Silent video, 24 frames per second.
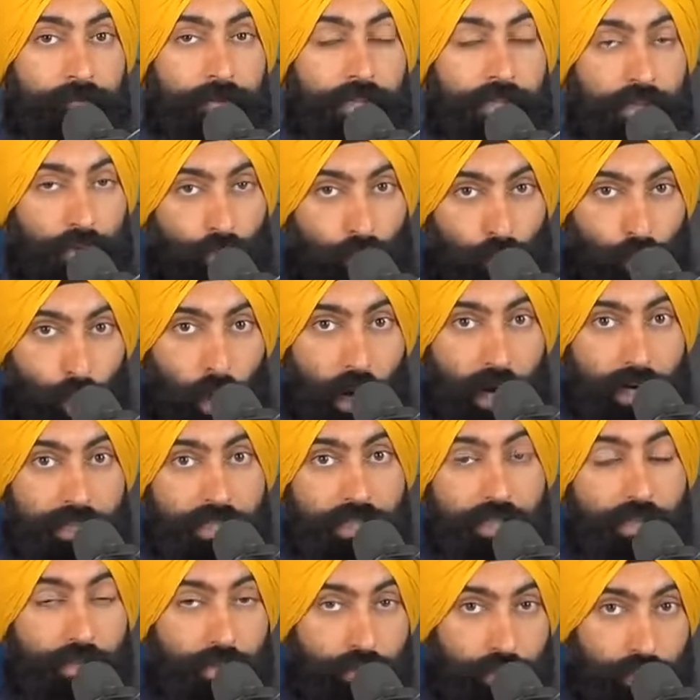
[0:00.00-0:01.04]
to
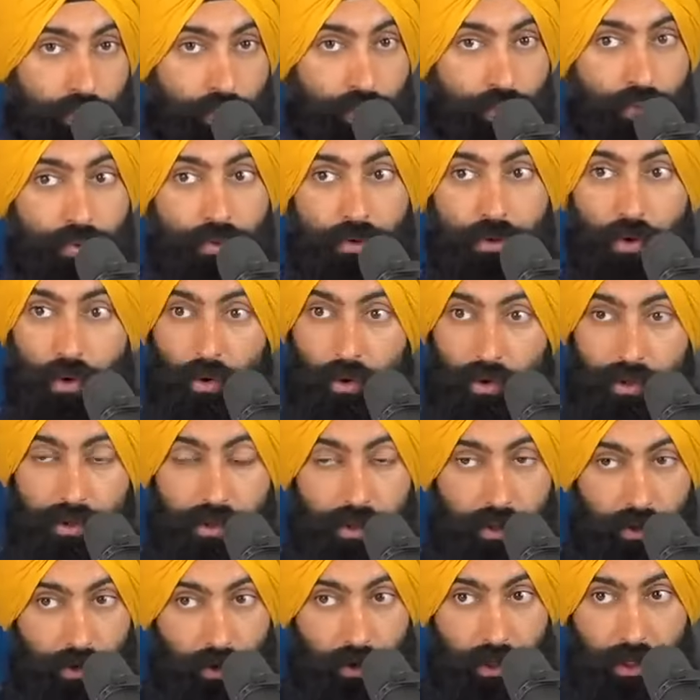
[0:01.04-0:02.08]
watch you or
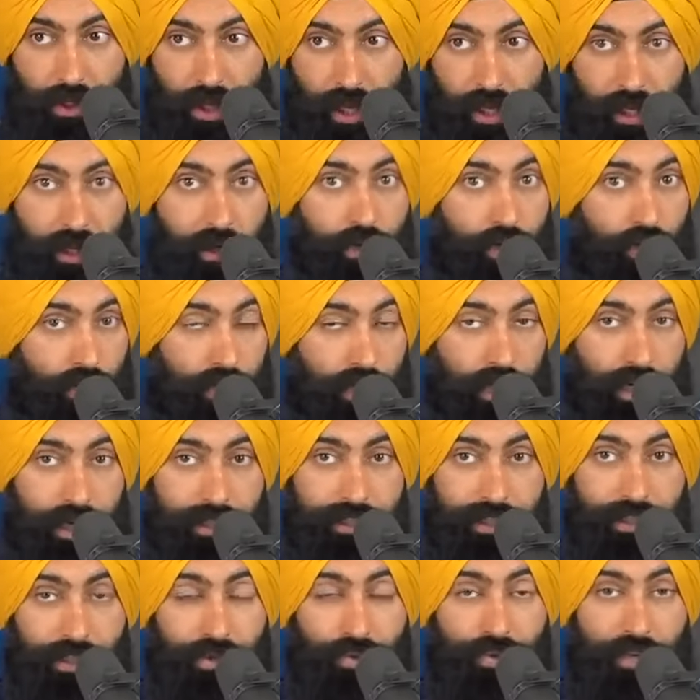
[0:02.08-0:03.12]
your thing, your
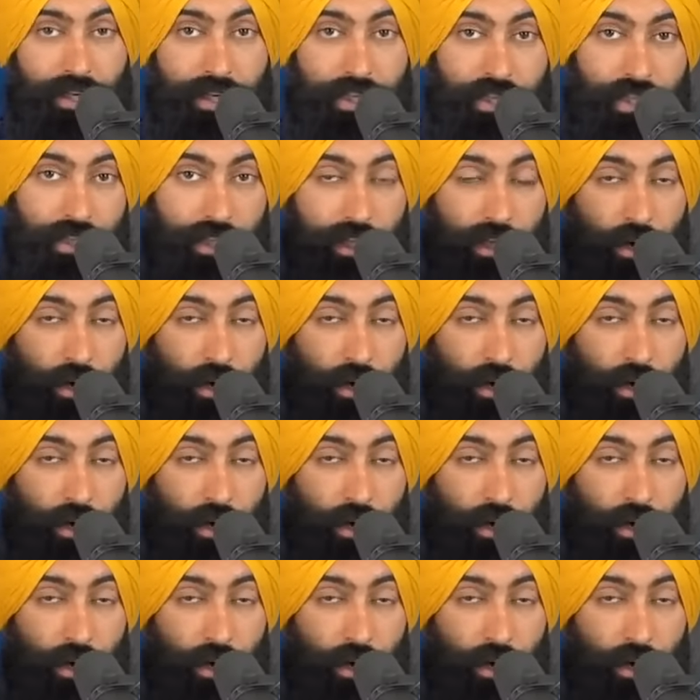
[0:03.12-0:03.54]
content creation.